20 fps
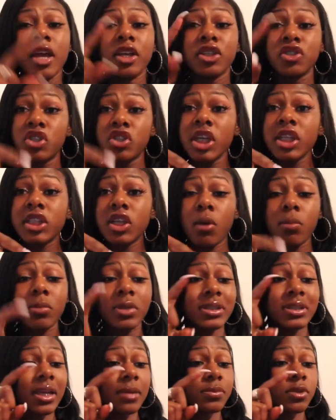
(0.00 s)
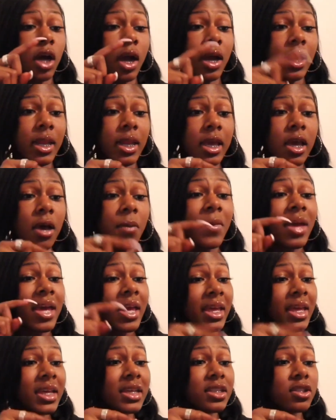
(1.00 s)
She told me to stop talking to him.
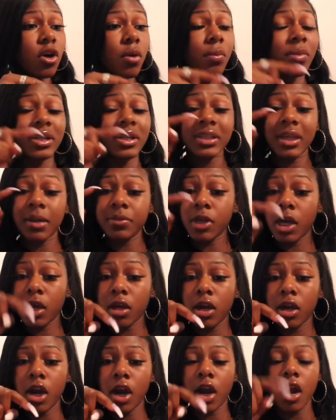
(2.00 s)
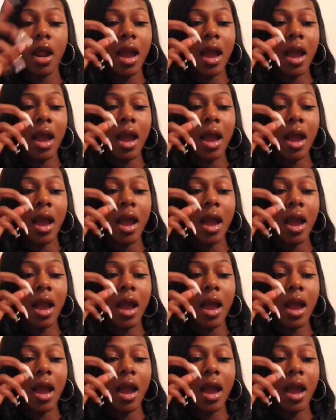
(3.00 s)
He told me to stop talking to her.